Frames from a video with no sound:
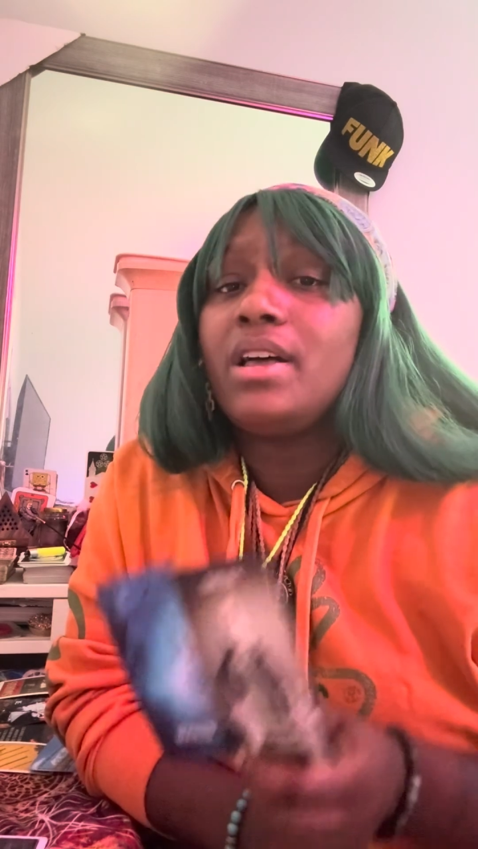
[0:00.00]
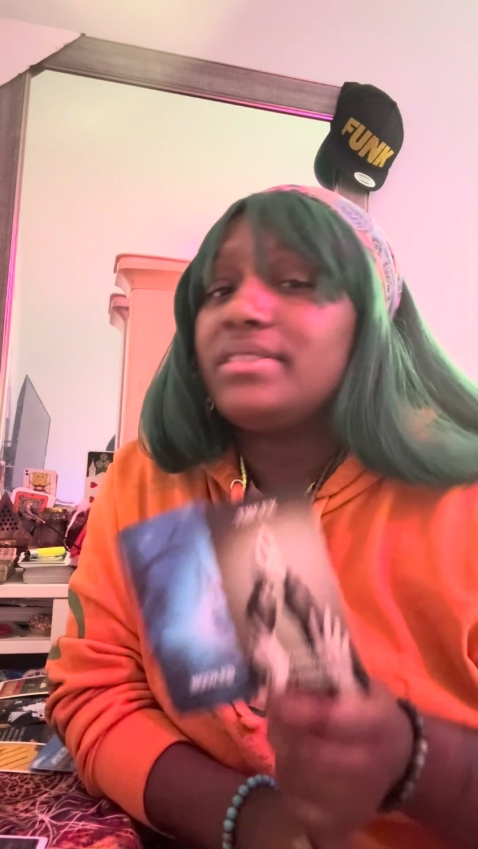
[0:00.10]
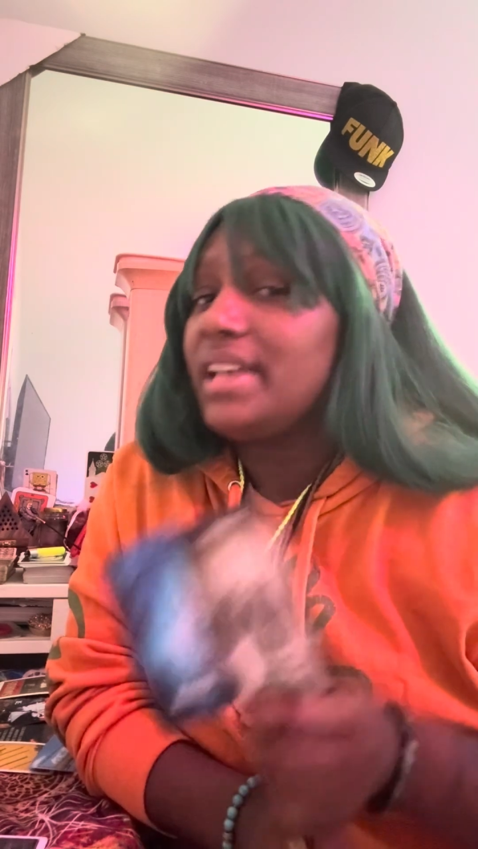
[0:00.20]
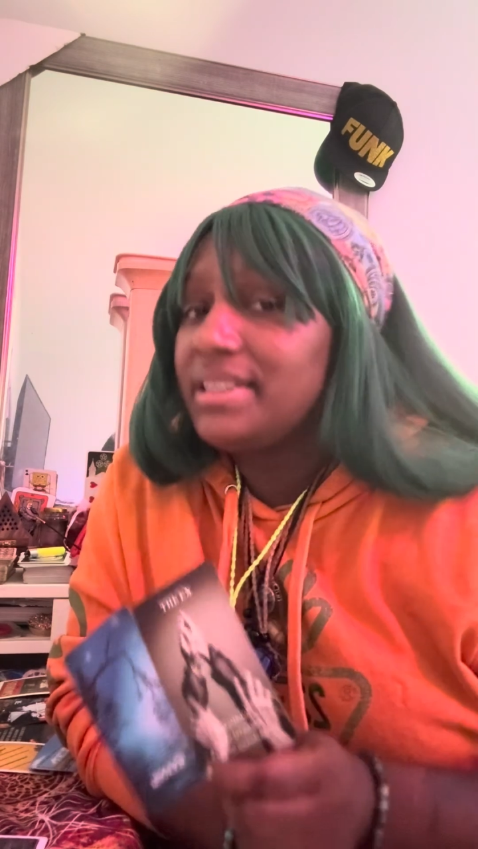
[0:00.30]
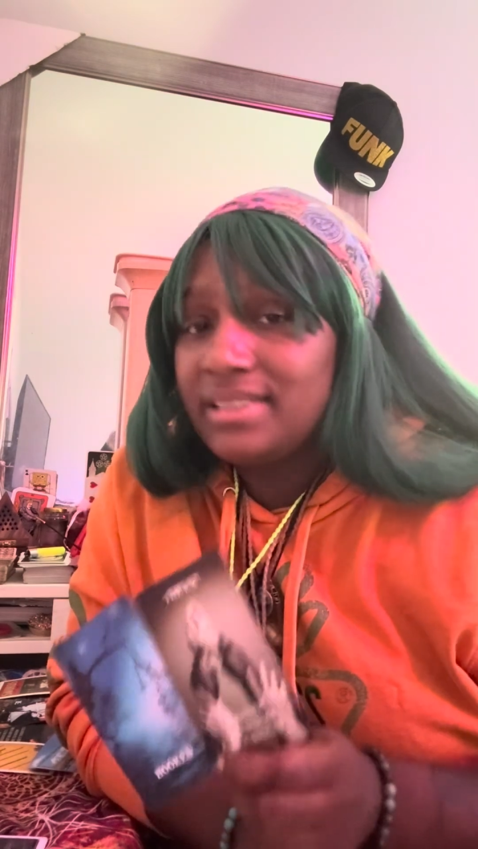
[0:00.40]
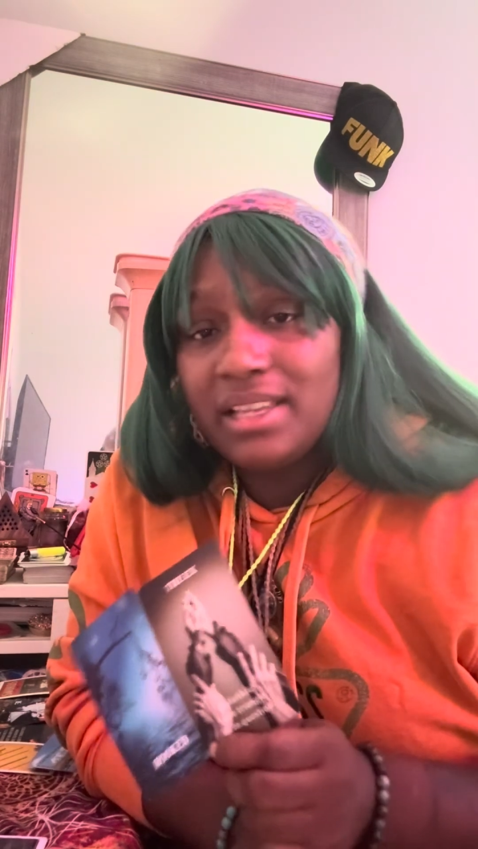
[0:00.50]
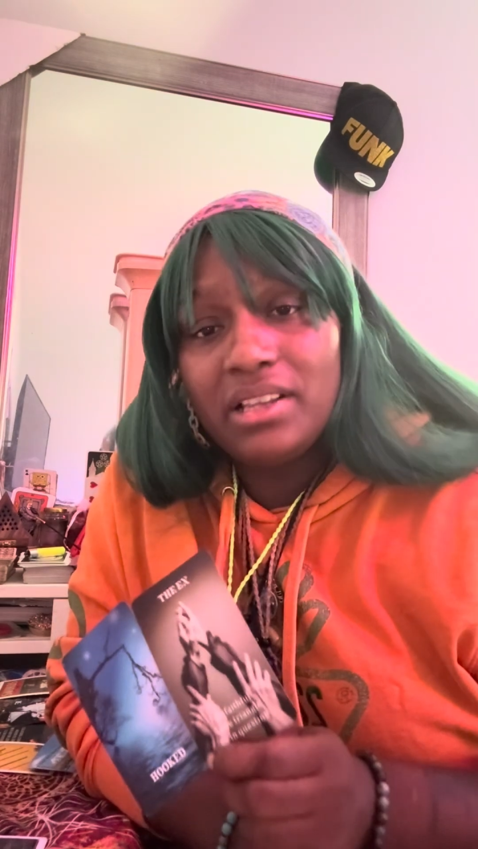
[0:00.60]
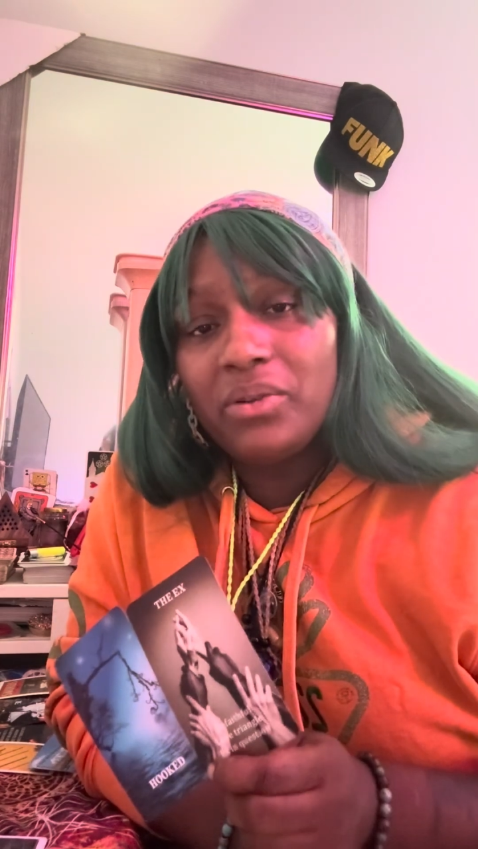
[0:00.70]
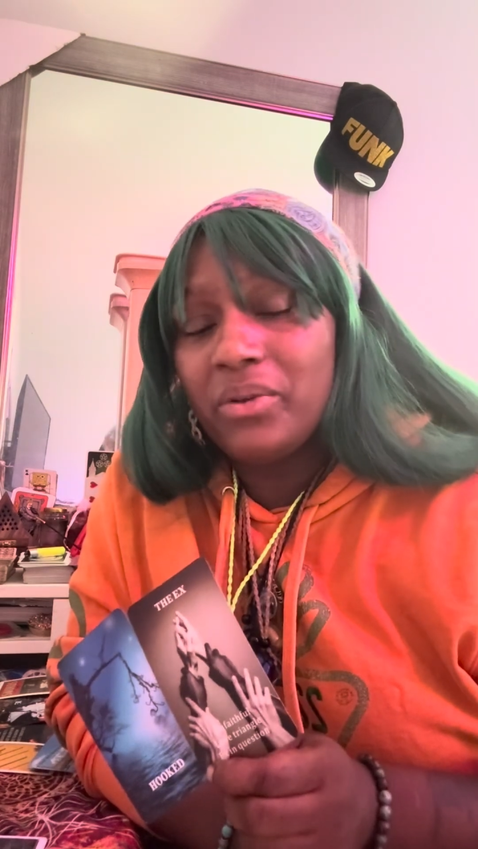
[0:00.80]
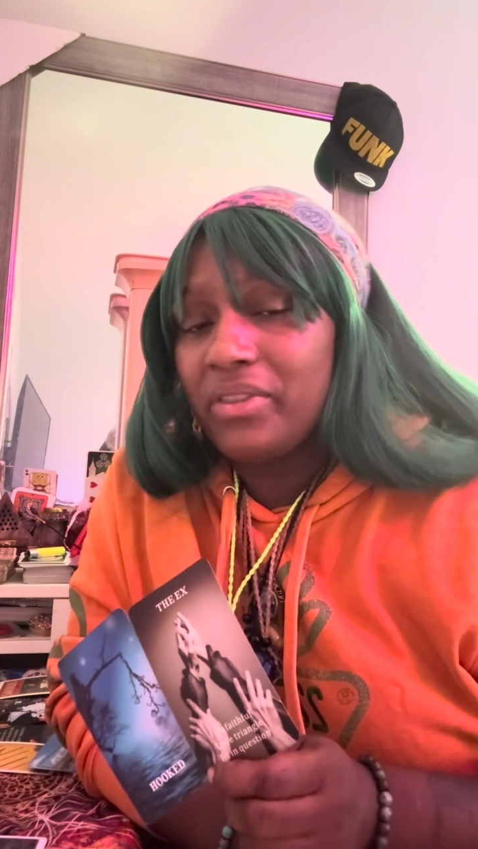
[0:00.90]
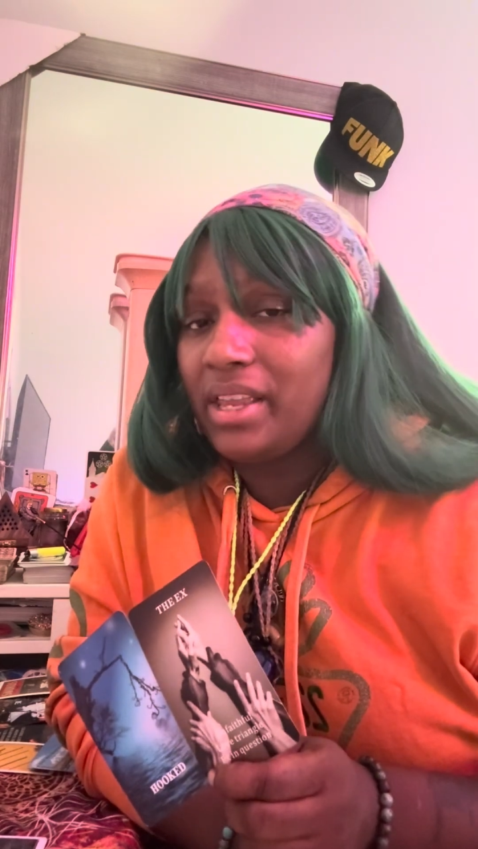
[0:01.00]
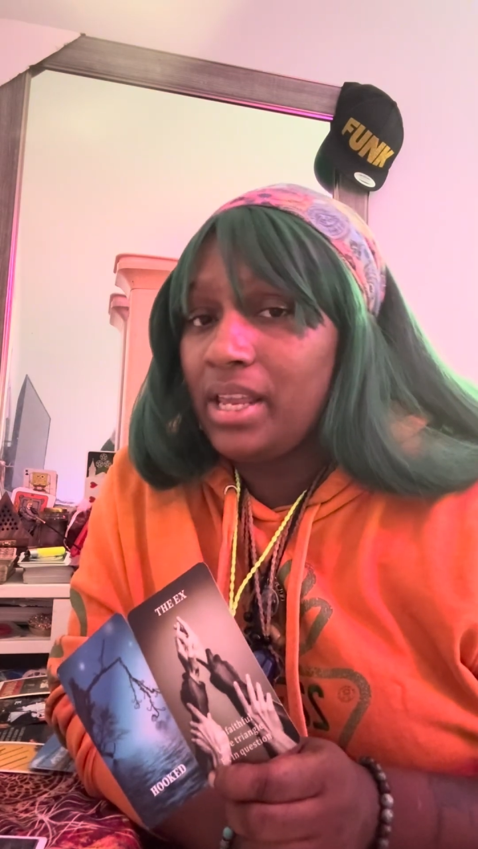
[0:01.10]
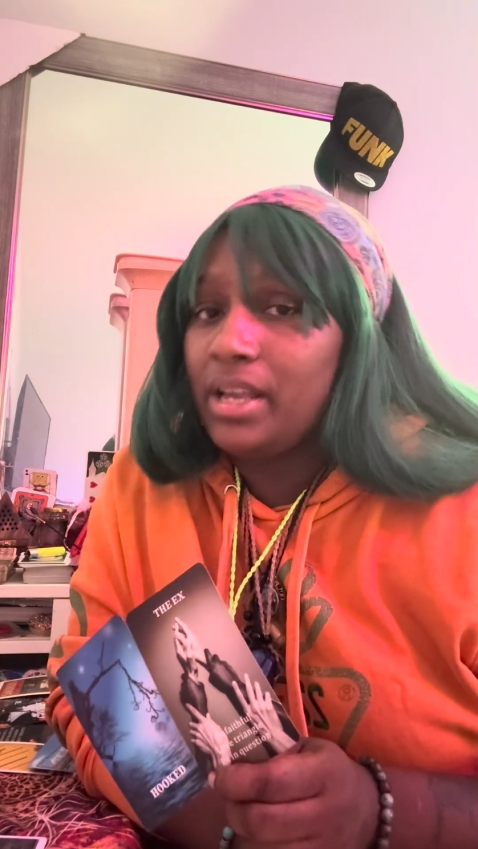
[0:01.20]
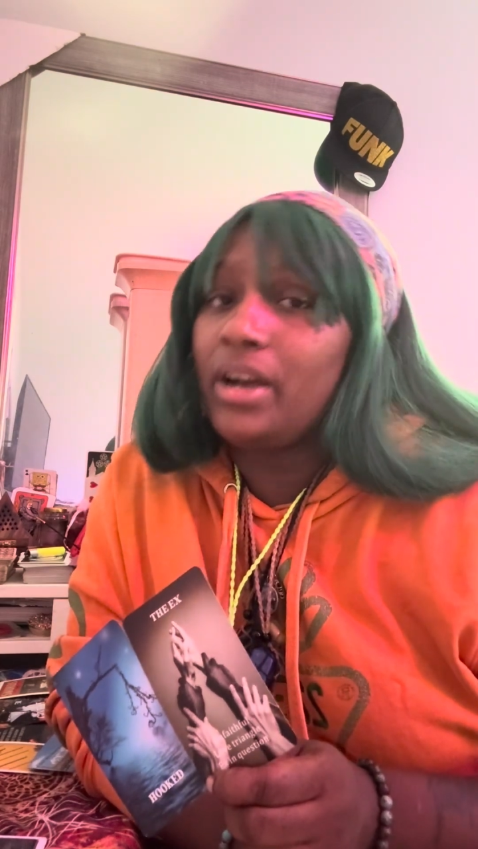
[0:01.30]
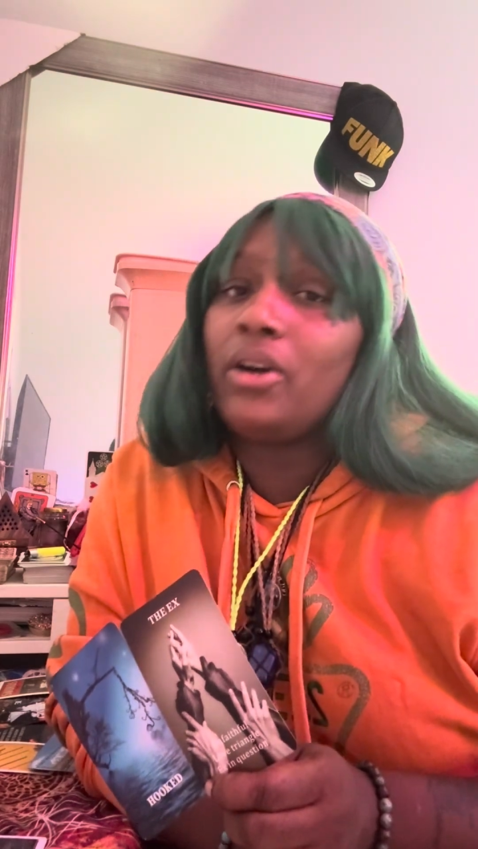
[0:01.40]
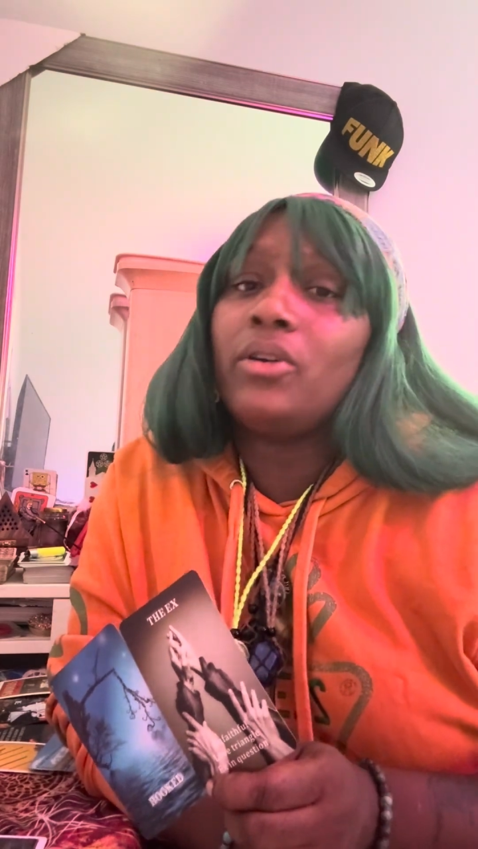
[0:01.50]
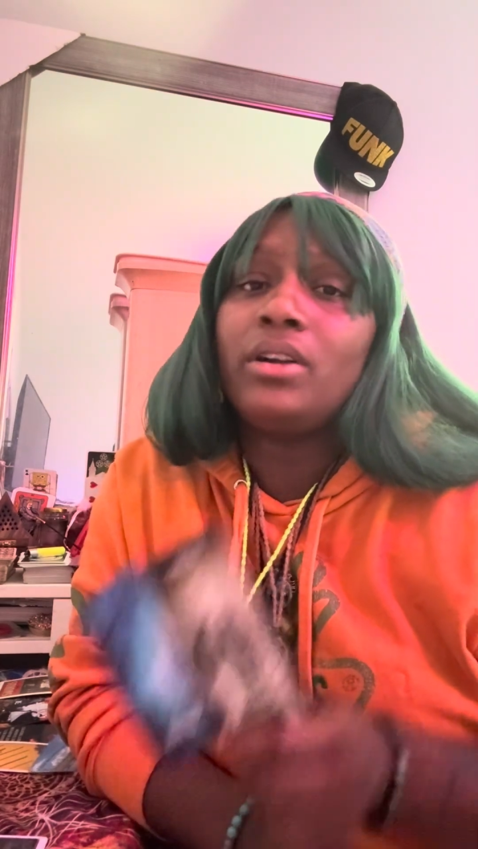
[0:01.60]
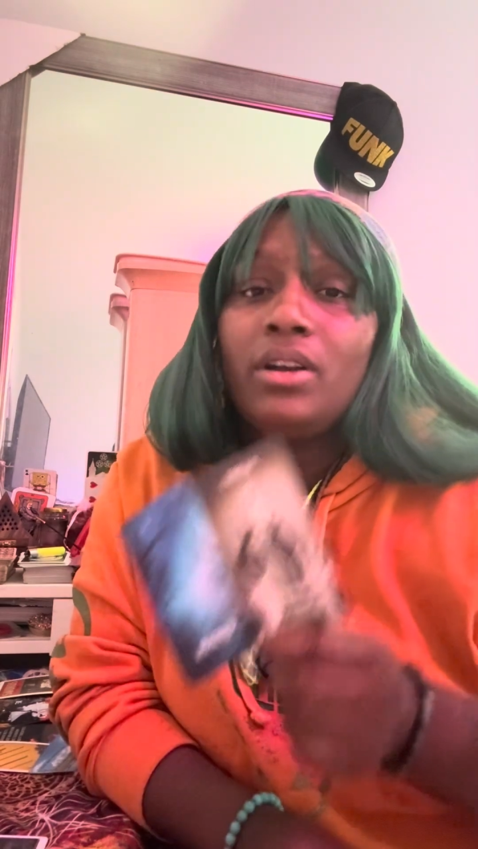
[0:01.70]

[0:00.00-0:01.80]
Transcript: So that's dealing with the ego.